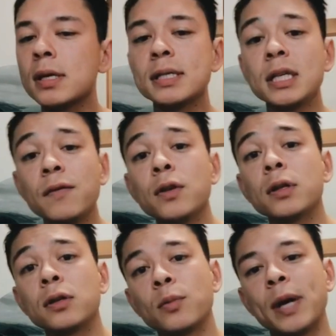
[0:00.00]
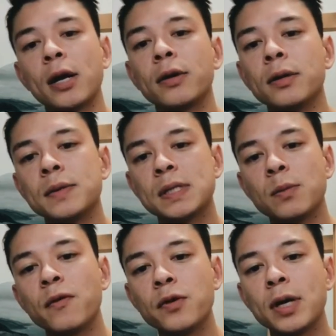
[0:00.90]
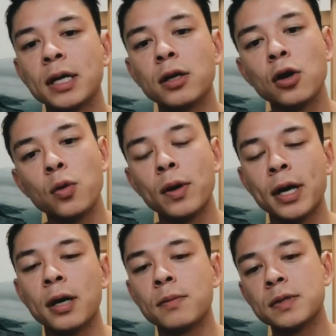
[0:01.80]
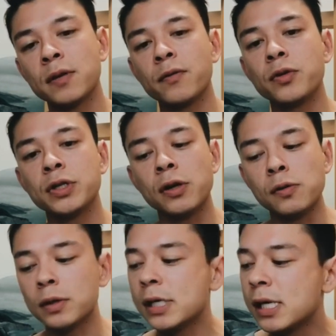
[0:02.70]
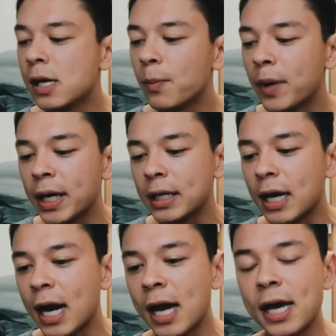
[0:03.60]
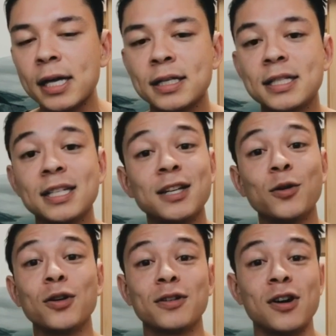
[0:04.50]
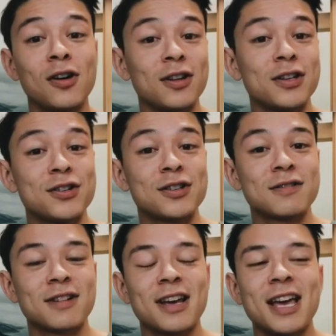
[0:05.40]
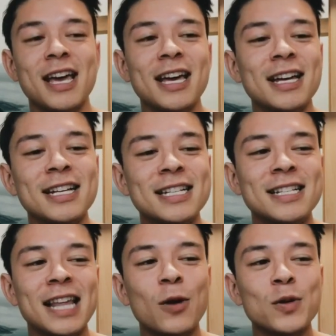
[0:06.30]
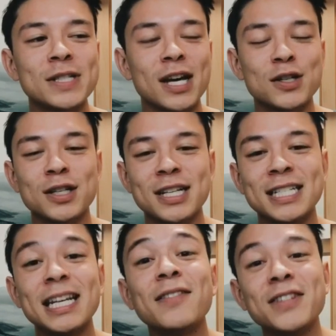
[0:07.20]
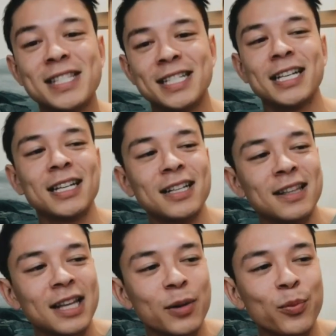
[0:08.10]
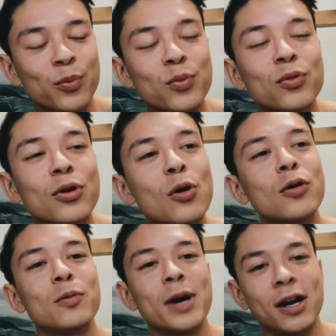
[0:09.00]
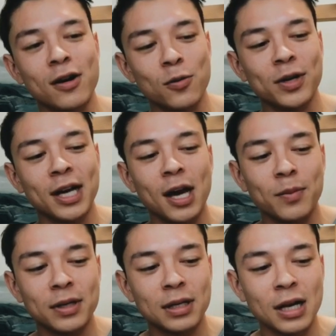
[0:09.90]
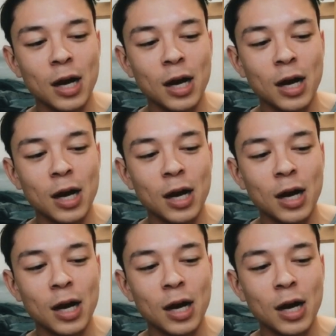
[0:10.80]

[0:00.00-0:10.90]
To give you a little background, some of you kind of know who I am, some of you don't. but I didn't go to college. And that was actually devastating. That broke my heart when it happened.